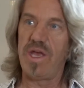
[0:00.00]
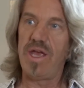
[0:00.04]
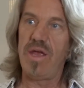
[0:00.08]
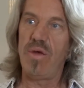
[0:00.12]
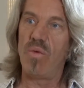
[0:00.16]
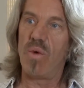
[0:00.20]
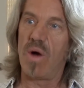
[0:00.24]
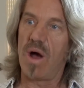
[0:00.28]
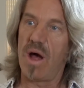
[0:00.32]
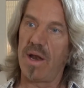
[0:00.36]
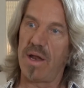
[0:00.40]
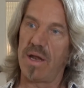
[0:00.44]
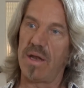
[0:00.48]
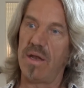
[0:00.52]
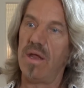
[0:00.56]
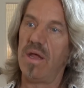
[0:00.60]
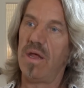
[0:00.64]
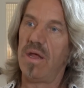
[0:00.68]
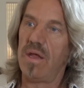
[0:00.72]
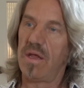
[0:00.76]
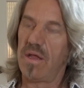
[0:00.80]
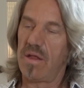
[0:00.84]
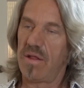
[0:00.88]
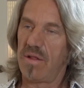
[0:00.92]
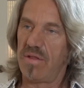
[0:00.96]
mm. he wanted
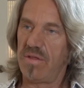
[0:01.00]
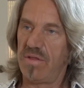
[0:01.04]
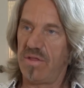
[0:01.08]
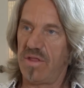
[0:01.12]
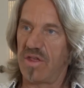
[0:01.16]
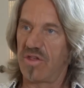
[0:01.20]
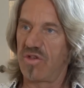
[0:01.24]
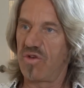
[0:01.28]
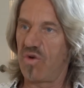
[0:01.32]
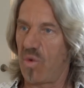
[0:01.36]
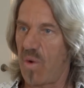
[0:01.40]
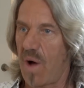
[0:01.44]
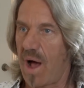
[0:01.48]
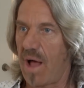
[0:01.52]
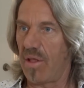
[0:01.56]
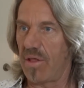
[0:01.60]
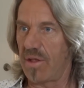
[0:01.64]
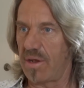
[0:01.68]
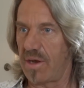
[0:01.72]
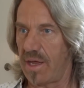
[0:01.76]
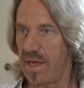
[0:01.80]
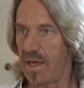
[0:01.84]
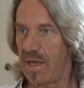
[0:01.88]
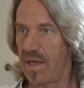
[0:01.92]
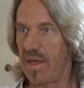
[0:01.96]
this
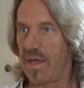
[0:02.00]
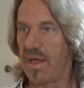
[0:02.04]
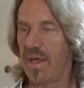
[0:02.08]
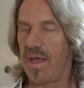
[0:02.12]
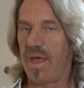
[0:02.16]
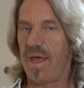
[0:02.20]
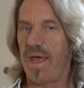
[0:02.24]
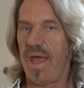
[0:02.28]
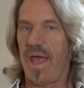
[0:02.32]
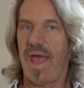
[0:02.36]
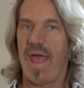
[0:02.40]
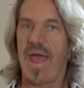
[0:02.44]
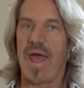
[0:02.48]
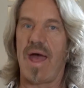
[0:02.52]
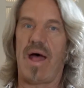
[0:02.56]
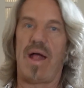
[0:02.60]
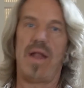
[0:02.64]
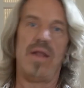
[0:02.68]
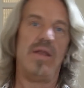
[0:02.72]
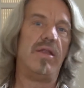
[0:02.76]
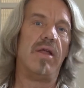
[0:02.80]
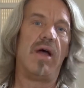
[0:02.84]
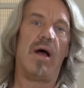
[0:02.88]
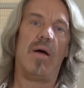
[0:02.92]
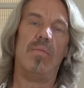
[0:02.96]
quality.
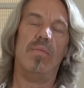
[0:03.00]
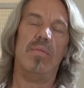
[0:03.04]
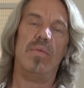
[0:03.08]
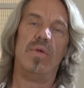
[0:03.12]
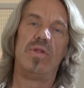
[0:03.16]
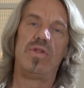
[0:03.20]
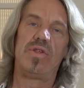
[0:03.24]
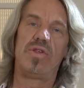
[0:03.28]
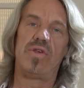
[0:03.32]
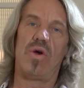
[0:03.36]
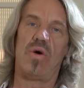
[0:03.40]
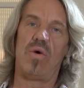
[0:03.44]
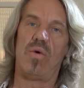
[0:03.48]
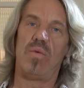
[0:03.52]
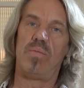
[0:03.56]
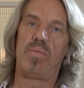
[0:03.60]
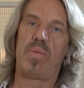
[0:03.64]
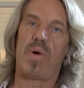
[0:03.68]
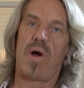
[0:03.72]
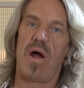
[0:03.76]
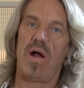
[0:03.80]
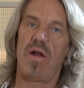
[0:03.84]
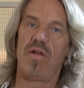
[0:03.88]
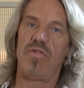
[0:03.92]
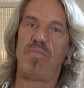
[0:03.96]
And um, so
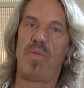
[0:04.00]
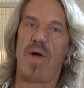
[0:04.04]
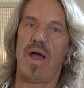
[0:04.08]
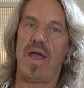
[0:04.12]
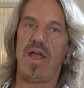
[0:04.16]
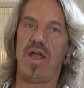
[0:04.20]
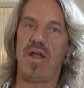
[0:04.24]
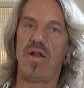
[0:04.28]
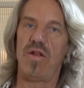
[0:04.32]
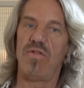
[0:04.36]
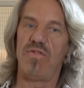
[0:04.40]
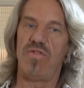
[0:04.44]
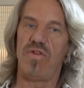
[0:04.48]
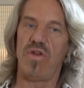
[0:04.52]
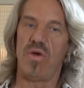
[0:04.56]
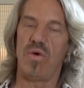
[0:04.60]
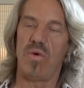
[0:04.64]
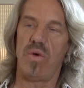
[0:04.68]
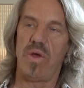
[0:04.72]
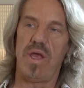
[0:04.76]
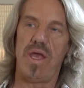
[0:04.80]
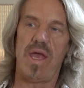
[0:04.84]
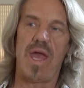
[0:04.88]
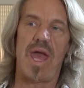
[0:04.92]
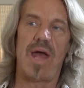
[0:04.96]
part of my
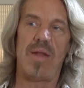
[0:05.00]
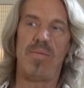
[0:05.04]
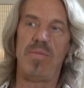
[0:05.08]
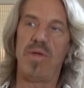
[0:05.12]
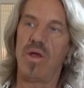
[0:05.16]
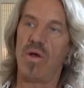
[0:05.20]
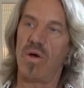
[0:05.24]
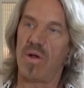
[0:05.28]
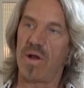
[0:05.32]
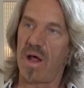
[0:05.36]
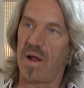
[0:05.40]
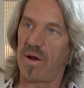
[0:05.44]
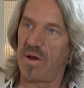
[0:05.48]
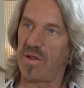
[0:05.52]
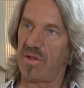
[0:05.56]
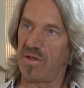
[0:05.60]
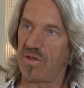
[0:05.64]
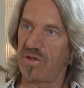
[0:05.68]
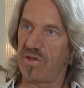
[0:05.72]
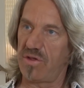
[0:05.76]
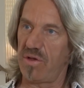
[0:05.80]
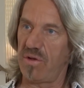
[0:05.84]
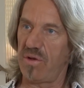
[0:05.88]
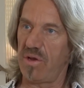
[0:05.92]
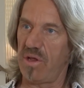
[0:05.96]
interview, he had me go down in the
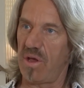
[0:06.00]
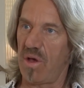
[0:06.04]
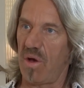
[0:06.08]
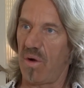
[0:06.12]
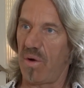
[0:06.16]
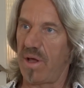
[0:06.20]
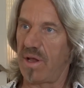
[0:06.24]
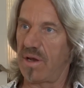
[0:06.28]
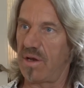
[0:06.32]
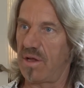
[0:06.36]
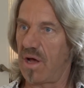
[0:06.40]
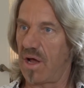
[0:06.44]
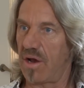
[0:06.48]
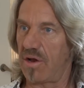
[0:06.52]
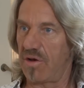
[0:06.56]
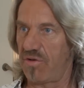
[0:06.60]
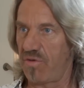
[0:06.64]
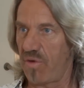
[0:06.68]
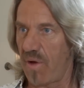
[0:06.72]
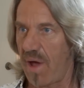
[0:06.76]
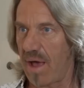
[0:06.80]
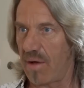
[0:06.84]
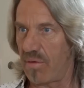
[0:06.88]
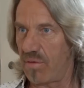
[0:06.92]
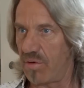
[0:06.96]
studio and cut a
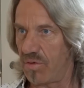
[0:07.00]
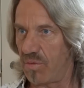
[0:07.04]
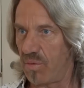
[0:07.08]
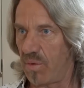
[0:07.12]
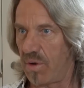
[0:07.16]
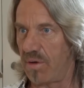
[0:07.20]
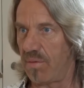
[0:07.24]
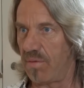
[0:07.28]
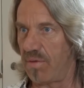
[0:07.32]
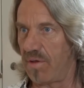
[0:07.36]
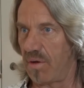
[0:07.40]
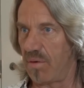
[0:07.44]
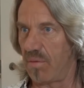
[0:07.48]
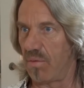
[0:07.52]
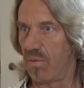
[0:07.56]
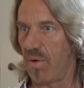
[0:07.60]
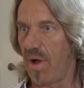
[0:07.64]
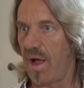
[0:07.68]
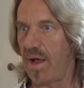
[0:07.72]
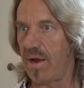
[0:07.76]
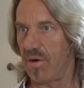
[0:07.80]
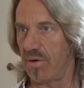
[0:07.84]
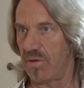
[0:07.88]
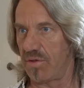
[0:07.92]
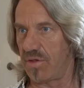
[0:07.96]
track with one of their
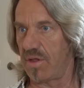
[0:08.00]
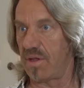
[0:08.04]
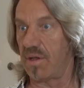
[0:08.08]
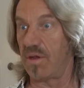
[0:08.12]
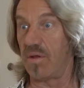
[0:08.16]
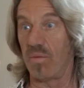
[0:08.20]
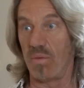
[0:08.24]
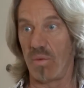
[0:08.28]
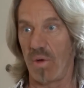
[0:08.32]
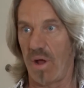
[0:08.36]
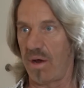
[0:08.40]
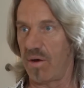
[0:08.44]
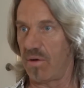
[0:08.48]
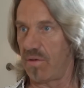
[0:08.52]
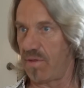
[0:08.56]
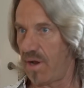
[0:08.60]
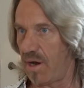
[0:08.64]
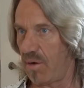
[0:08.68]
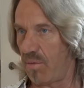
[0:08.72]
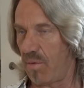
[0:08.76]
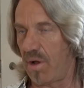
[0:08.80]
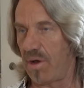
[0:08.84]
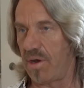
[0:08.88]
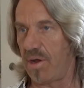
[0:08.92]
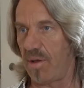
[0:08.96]
writers. And the writer that
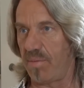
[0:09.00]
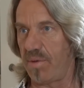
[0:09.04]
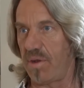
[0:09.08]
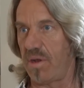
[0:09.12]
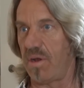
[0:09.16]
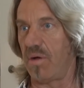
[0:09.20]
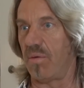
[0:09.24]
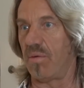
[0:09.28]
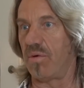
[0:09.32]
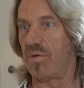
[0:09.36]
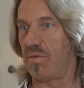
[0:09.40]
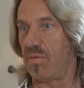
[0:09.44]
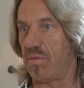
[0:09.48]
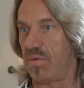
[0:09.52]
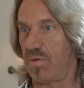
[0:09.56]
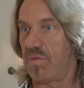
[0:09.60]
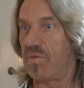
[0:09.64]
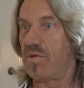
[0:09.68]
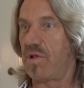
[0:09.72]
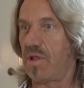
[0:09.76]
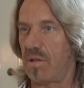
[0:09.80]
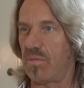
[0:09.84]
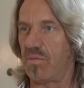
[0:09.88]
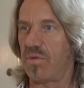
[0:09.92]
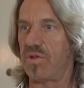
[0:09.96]
I wound up in there was, was,
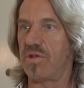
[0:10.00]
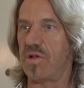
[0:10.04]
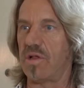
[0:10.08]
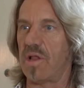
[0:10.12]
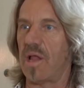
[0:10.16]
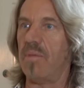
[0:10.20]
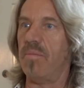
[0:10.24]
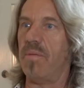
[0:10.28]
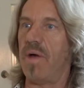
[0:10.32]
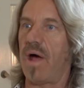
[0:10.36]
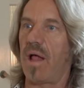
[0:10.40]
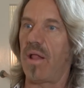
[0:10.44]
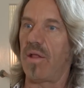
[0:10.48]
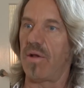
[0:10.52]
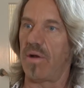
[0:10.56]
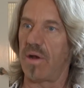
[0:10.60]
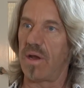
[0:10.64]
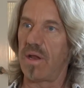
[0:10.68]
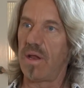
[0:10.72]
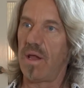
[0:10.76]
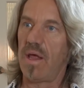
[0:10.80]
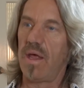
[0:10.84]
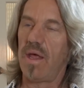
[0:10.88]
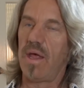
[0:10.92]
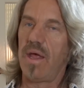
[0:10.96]
was Glenn Ballard.
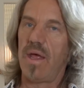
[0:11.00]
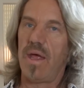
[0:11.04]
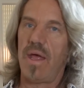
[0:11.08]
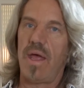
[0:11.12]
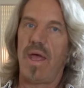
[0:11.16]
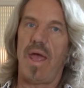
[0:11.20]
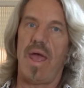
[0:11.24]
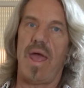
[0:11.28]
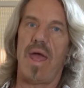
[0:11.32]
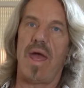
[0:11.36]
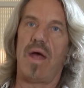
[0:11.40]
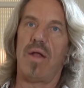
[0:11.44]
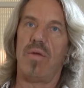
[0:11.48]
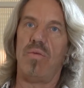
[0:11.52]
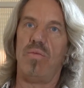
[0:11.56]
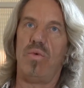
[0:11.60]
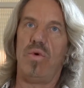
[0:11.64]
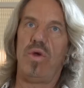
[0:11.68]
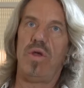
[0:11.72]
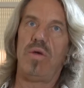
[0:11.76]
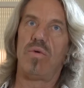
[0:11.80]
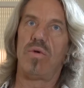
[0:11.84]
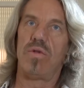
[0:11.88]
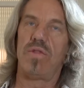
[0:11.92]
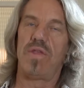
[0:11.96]
Mm. And
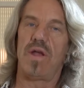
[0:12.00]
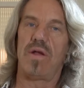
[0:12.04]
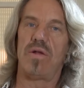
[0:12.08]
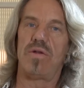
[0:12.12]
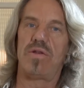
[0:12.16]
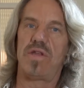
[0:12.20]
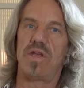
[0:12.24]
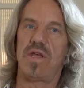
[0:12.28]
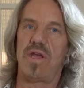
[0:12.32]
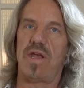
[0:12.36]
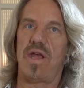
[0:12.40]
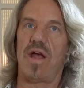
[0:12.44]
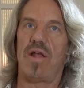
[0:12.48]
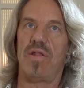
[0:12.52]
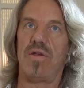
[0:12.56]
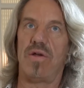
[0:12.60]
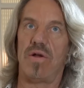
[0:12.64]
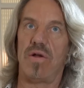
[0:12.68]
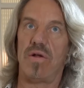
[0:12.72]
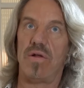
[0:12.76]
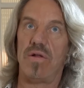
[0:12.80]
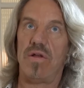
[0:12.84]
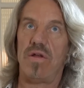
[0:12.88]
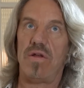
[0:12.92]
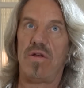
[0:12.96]
we were there
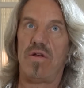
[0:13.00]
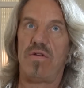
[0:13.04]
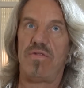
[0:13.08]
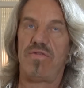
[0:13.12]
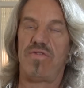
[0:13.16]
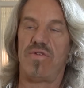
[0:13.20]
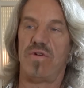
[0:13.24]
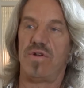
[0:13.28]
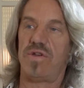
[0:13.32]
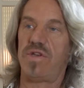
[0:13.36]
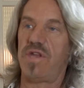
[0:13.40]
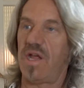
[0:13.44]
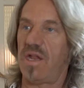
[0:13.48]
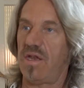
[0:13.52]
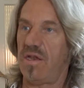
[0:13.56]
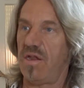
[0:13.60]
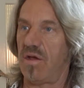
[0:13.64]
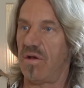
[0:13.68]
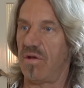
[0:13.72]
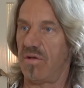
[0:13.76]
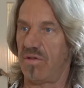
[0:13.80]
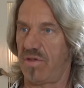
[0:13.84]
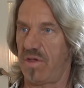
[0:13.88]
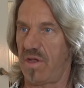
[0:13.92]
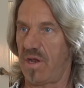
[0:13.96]
together for ten
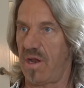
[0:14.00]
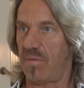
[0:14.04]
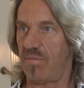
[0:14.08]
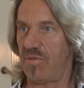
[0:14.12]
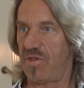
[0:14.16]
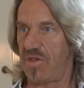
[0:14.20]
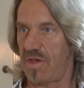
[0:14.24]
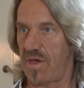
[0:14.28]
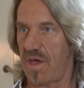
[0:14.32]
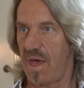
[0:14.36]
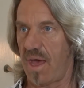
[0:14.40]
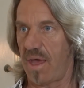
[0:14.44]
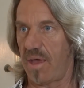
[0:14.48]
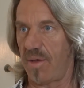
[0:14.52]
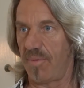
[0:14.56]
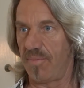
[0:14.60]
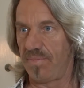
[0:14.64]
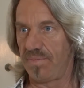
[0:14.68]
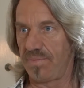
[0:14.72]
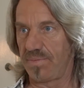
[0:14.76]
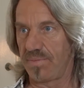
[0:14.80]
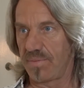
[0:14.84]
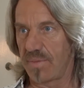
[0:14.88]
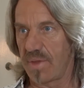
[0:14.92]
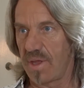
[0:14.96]
years at M C A,
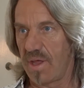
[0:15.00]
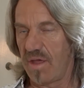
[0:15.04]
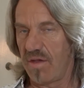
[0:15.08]
wow.